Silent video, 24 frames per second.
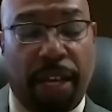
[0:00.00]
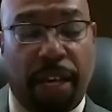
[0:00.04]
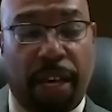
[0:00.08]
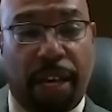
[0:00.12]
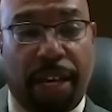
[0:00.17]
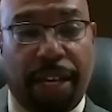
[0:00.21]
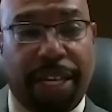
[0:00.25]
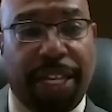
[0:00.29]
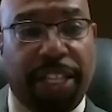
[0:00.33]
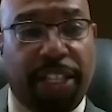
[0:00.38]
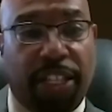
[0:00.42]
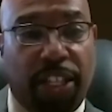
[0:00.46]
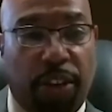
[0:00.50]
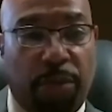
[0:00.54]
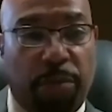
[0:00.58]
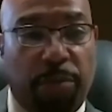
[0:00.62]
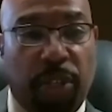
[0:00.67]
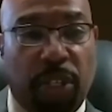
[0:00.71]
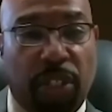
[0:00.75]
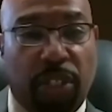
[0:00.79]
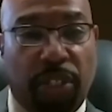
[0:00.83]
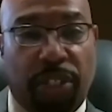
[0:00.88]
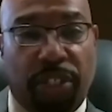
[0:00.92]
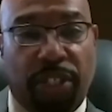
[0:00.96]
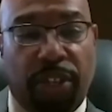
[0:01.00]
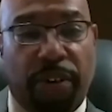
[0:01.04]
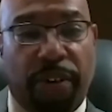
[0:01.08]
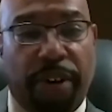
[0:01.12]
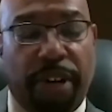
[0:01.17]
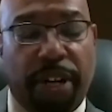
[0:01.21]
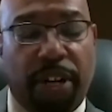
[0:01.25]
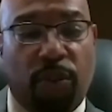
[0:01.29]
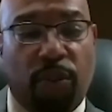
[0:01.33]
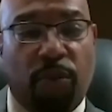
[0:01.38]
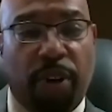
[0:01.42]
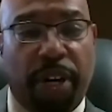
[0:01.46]
in their
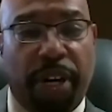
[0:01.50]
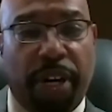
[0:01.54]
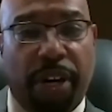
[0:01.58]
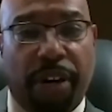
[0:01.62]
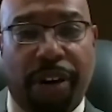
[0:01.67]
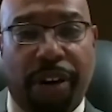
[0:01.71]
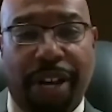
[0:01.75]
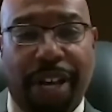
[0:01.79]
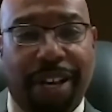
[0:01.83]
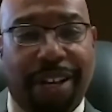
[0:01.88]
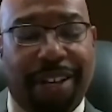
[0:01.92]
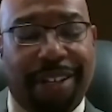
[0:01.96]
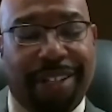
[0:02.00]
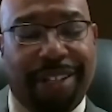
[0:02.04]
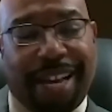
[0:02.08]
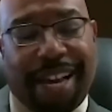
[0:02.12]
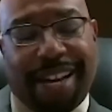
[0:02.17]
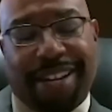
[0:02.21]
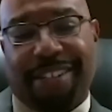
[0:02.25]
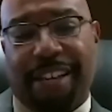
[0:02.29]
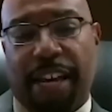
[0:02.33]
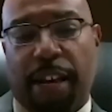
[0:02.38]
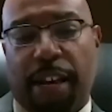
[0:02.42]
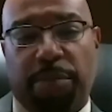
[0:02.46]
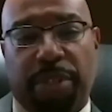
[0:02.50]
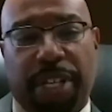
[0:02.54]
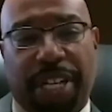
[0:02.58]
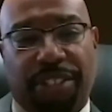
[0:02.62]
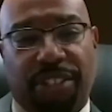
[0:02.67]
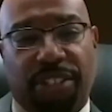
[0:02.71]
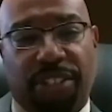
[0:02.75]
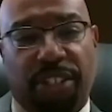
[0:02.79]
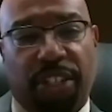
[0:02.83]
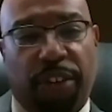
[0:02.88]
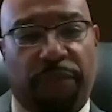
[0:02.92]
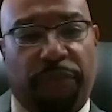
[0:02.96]
military career, a lot of times
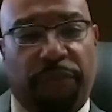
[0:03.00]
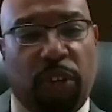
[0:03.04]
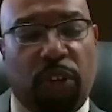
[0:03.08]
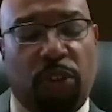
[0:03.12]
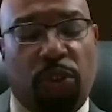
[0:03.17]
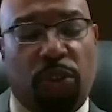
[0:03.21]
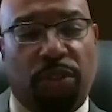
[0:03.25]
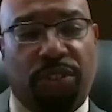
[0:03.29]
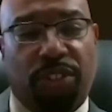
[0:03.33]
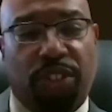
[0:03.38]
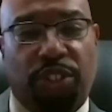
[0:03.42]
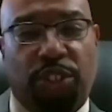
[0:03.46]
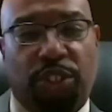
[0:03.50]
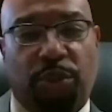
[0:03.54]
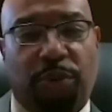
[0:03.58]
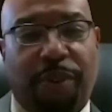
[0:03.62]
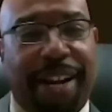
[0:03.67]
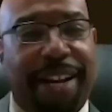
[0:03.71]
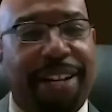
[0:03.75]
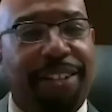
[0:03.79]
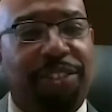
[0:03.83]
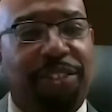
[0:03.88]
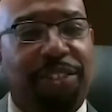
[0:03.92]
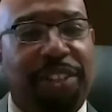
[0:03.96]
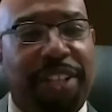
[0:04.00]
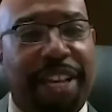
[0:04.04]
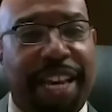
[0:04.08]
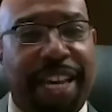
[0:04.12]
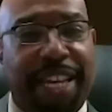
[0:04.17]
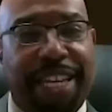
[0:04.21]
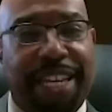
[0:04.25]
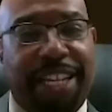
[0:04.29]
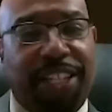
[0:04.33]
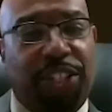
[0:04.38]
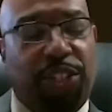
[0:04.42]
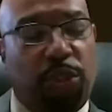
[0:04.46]
that's difficult to
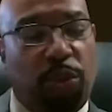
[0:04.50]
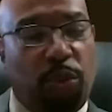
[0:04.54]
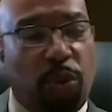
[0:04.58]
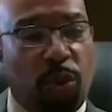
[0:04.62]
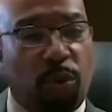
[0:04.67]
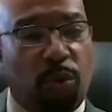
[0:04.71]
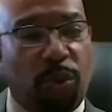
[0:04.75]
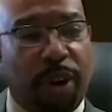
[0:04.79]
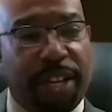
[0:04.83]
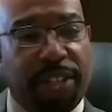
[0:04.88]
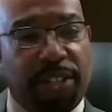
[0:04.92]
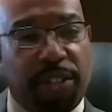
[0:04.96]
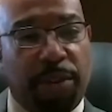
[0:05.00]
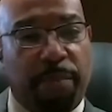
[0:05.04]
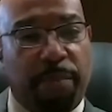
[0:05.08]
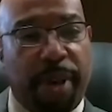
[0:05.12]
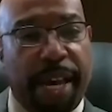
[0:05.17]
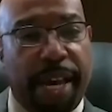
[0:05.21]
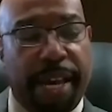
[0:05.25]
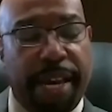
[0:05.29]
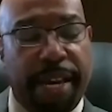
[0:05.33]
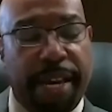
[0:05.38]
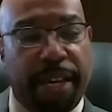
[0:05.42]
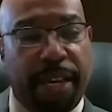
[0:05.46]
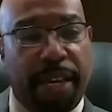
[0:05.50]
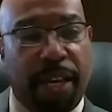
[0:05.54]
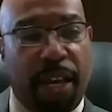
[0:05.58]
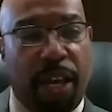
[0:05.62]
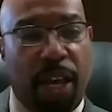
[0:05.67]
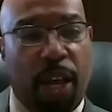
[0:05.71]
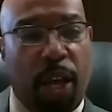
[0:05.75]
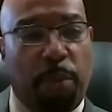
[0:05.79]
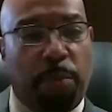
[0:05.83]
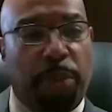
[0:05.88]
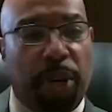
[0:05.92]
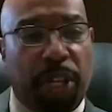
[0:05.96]
translate into a resume,
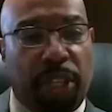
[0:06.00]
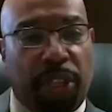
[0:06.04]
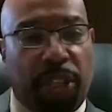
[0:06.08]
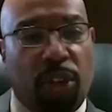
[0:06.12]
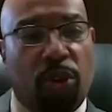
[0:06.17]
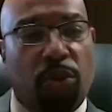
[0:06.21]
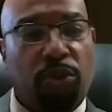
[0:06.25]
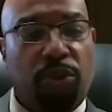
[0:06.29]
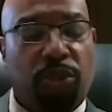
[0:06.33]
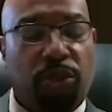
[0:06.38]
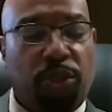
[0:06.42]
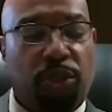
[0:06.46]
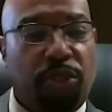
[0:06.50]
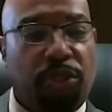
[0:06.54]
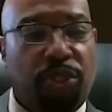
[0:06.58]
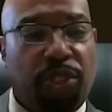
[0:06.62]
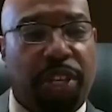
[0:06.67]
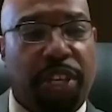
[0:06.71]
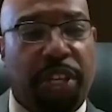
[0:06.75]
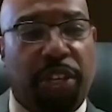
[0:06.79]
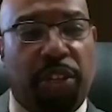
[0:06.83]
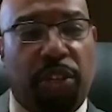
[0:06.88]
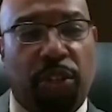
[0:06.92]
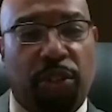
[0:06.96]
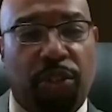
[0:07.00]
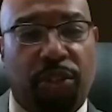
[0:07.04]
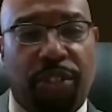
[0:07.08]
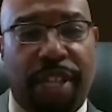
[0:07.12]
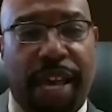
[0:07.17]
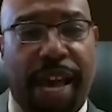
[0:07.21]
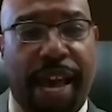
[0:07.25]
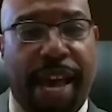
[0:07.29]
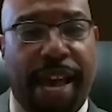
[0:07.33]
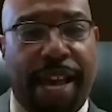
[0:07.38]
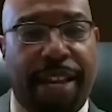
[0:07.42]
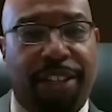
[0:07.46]
but those are skills
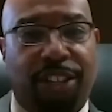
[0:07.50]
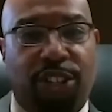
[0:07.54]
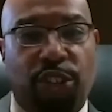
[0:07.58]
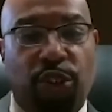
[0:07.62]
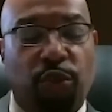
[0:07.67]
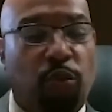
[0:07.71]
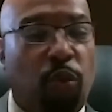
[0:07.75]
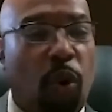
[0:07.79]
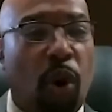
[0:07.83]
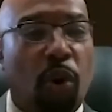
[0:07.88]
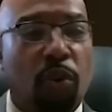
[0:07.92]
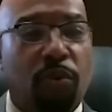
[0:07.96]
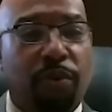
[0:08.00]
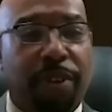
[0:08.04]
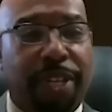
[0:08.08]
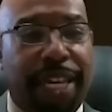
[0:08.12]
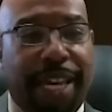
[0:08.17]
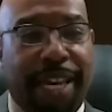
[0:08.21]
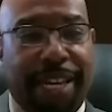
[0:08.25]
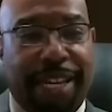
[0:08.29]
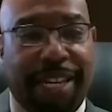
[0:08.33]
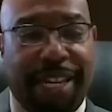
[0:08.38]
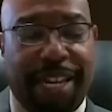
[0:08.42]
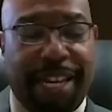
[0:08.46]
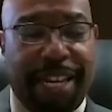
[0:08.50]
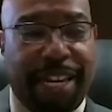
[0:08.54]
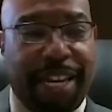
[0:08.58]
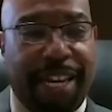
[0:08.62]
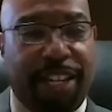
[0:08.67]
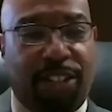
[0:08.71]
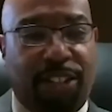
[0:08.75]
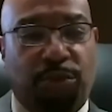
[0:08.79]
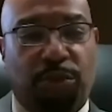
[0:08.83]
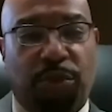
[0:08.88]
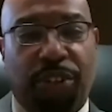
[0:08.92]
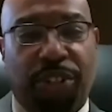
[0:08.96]
that you won't get in
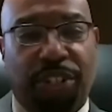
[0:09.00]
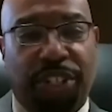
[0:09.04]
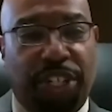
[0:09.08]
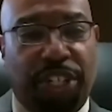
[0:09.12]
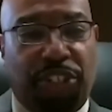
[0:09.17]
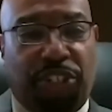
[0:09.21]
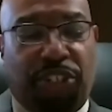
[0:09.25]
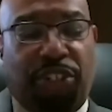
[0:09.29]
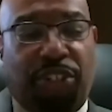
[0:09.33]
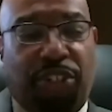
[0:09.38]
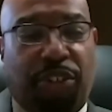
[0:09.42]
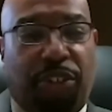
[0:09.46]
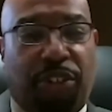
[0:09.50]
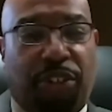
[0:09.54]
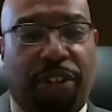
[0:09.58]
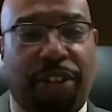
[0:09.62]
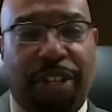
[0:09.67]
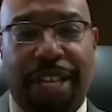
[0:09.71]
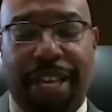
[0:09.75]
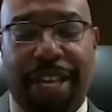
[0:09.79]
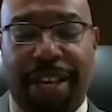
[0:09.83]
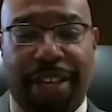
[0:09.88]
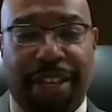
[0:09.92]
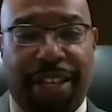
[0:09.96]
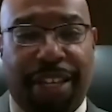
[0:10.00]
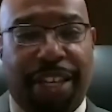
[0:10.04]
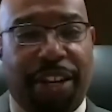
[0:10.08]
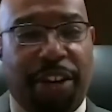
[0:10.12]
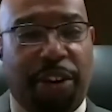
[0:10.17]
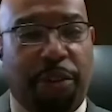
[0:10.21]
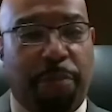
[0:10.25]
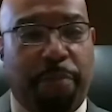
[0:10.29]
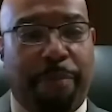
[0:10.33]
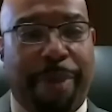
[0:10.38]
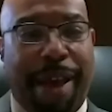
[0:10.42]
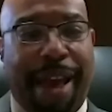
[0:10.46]
a traditional,
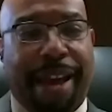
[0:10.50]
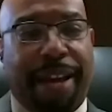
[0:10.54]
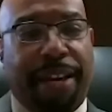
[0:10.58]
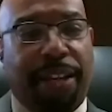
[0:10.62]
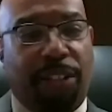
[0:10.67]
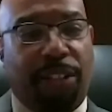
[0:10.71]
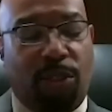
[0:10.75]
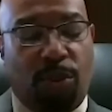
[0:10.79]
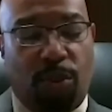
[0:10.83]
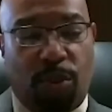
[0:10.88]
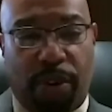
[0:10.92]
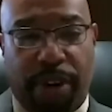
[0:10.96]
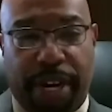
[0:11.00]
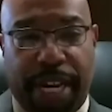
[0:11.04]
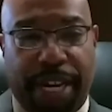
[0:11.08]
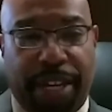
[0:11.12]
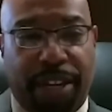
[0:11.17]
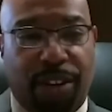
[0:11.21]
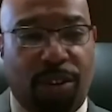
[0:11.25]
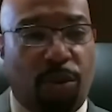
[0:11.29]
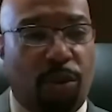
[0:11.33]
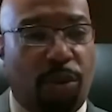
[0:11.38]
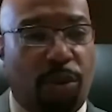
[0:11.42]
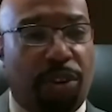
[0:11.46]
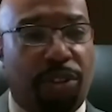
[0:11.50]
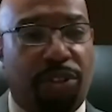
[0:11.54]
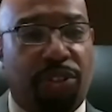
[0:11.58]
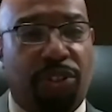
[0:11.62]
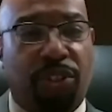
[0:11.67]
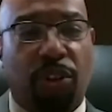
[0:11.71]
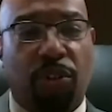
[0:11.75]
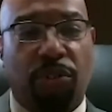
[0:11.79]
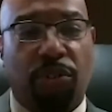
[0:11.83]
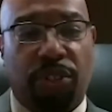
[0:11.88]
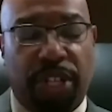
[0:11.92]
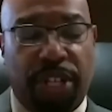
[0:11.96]
baccalaureate or
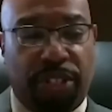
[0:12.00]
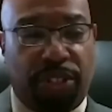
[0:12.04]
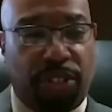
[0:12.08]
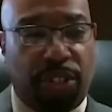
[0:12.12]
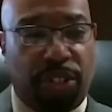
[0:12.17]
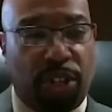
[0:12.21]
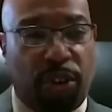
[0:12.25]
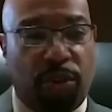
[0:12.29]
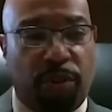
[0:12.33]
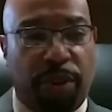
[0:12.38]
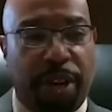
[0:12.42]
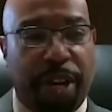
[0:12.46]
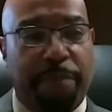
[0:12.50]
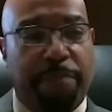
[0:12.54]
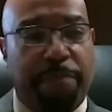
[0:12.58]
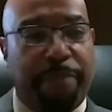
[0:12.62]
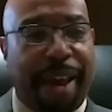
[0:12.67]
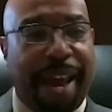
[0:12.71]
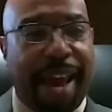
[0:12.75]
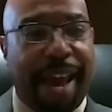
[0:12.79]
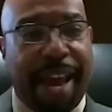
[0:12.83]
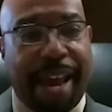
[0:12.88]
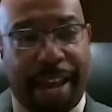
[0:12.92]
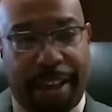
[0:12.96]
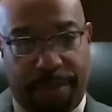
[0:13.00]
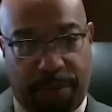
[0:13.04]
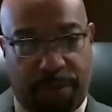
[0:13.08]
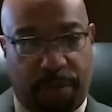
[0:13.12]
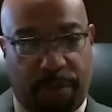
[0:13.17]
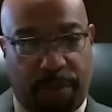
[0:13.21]
associate's degree path.